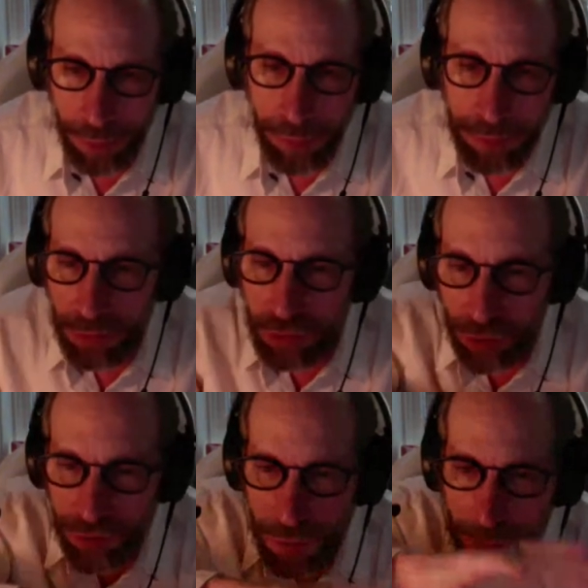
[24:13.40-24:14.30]
This is
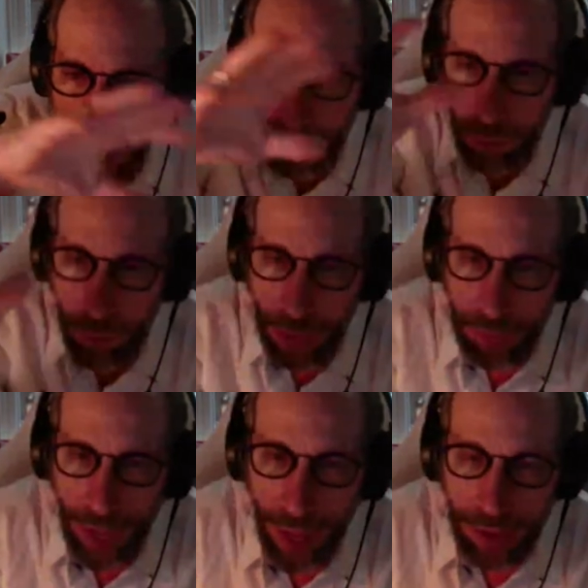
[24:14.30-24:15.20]
just the matter
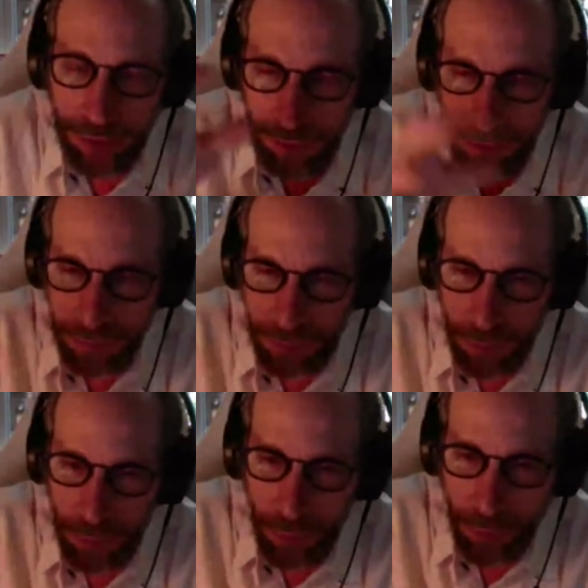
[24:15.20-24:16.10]
around galaxies.
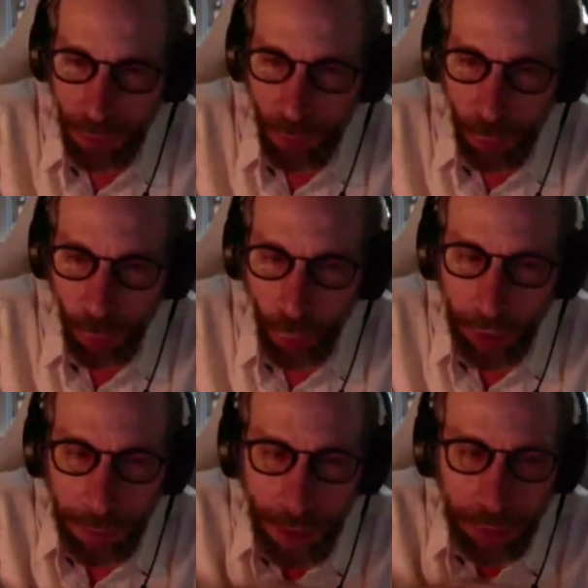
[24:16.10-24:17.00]

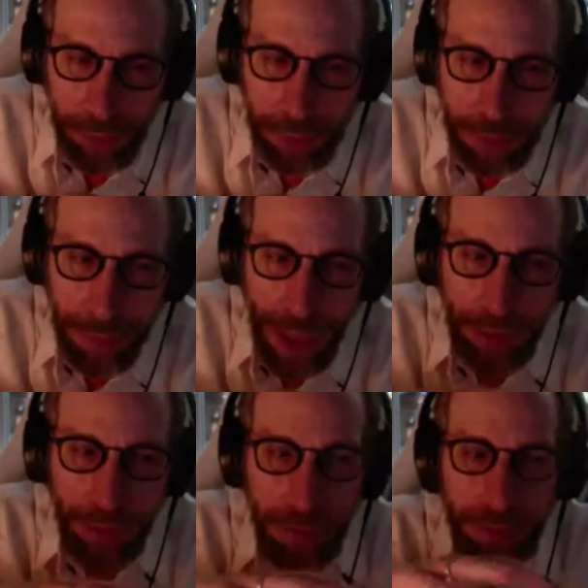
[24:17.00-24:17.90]
What about the
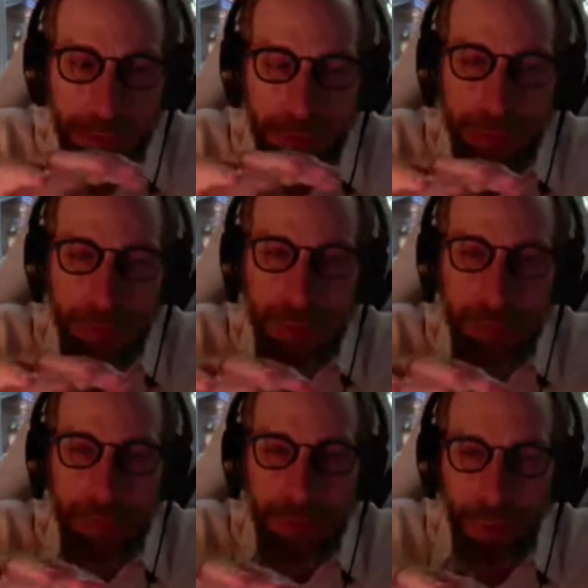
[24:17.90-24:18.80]
matter
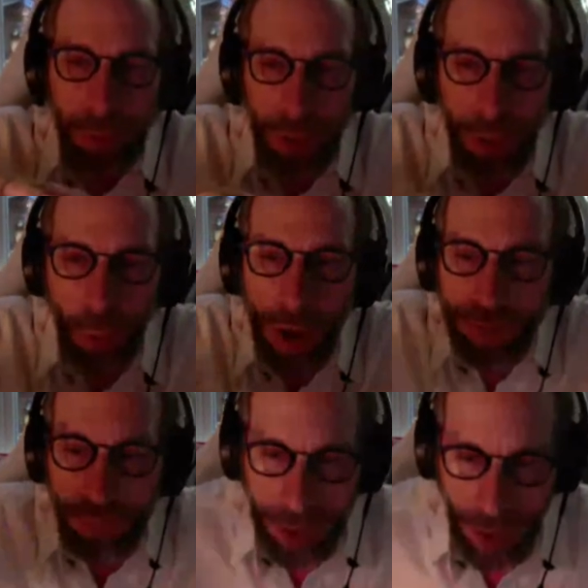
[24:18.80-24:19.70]
away
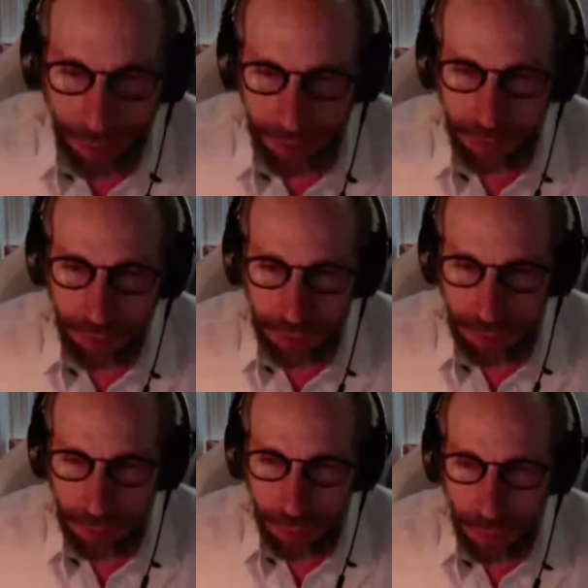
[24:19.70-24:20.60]
from galaxies?
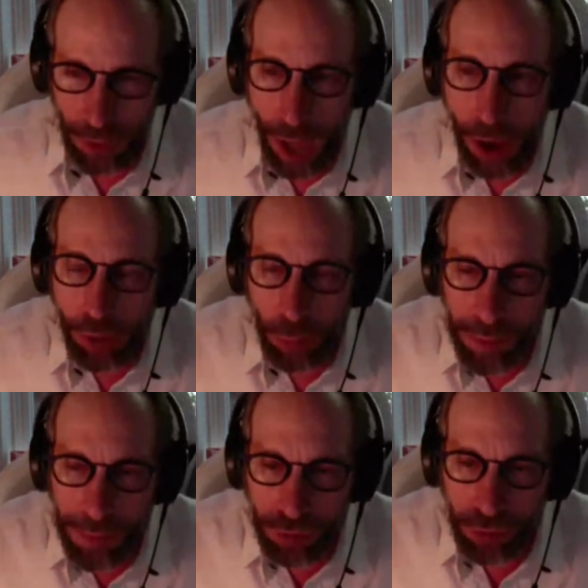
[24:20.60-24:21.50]
How can
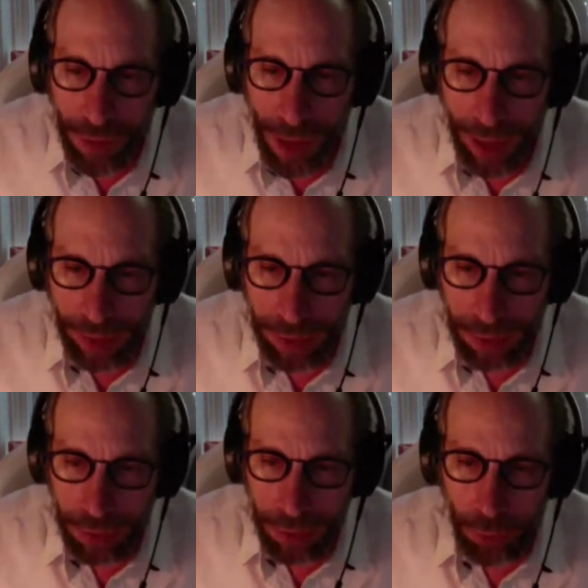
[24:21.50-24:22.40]
we measure that?
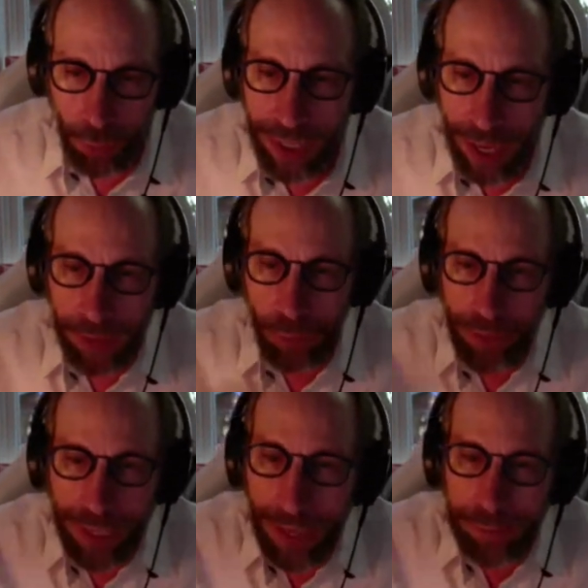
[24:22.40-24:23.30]
We can't,
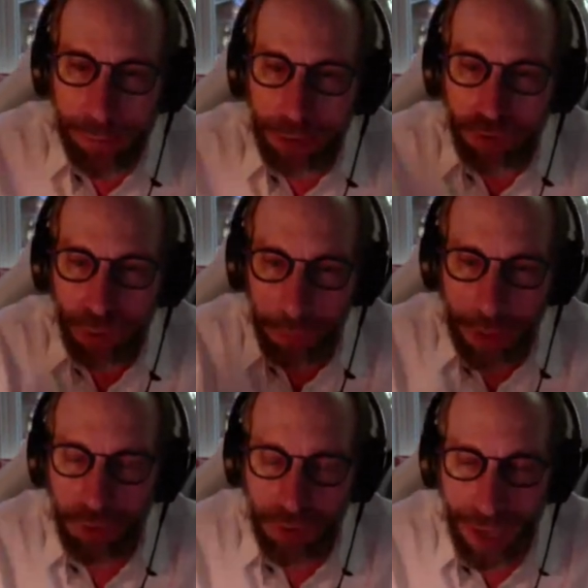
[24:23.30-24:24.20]
we can't measure it by
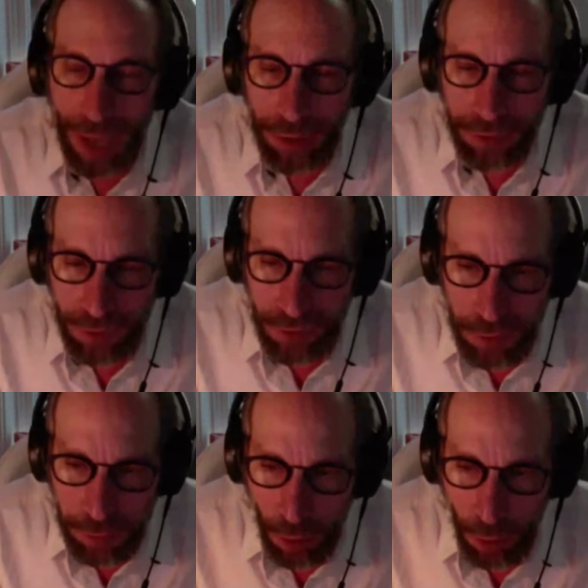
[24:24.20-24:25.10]
using galaxies
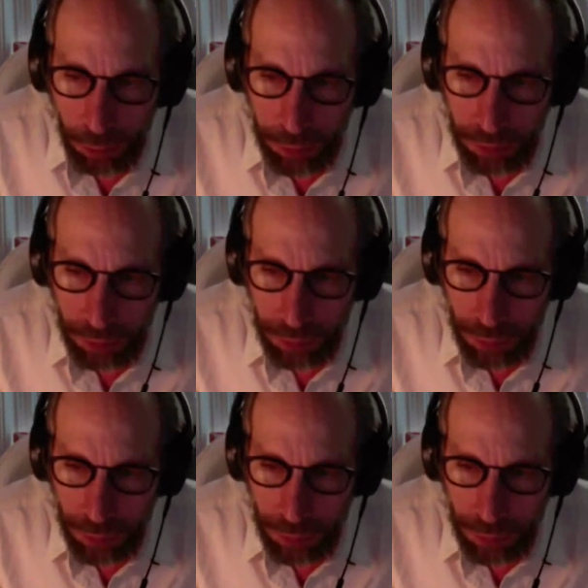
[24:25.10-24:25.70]
as probes.